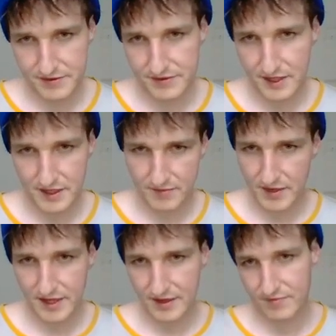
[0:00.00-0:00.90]

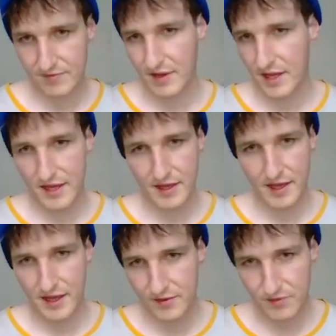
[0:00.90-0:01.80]
yeah,
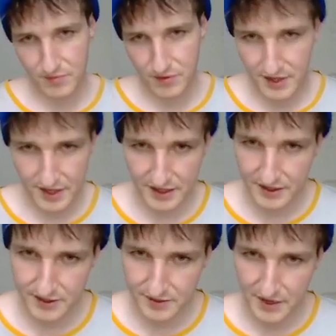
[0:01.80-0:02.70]
at one point I
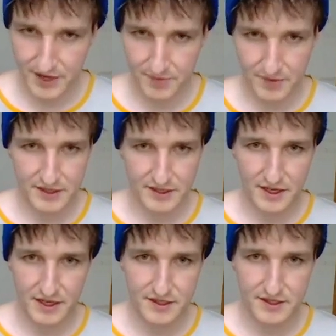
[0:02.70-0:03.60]
explain my
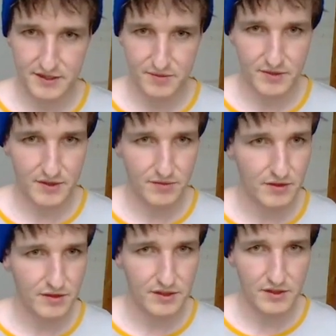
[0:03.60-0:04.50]
scales,
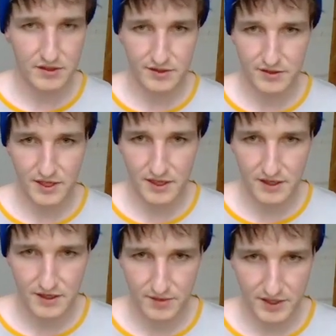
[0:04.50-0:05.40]
not today,
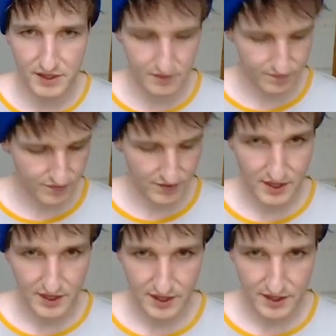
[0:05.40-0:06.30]
but
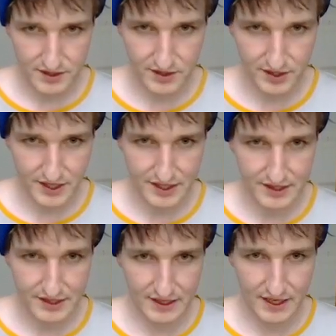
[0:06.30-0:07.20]
it's not
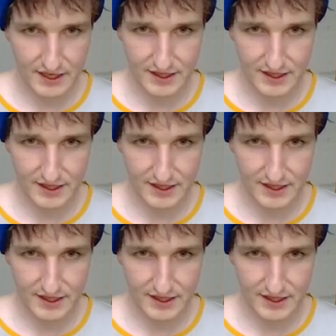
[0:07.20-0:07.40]
that